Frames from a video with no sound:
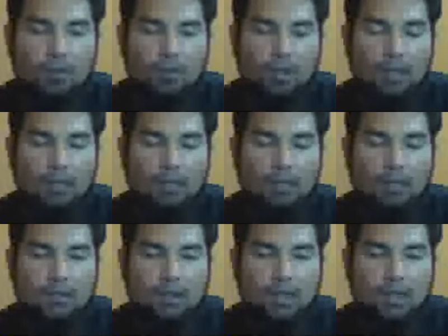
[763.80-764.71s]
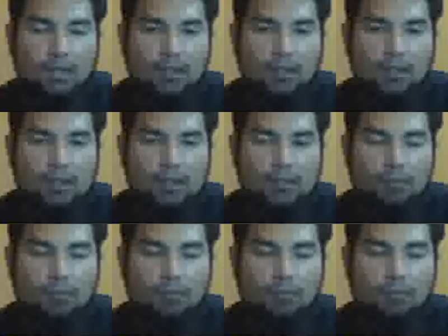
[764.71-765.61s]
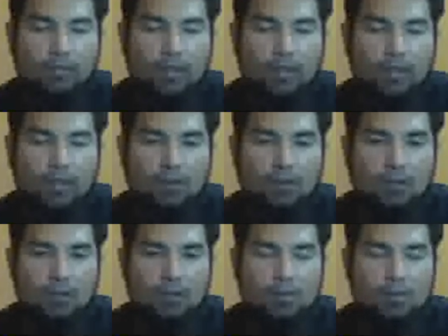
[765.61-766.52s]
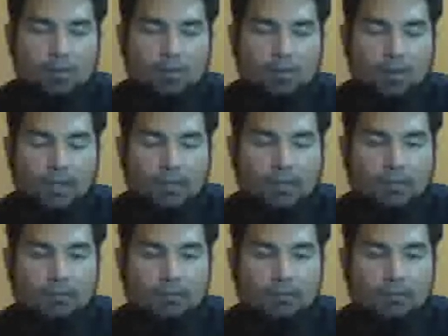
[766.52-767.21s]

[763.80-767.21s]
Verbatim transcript: I think it's like last palate or tips of palate.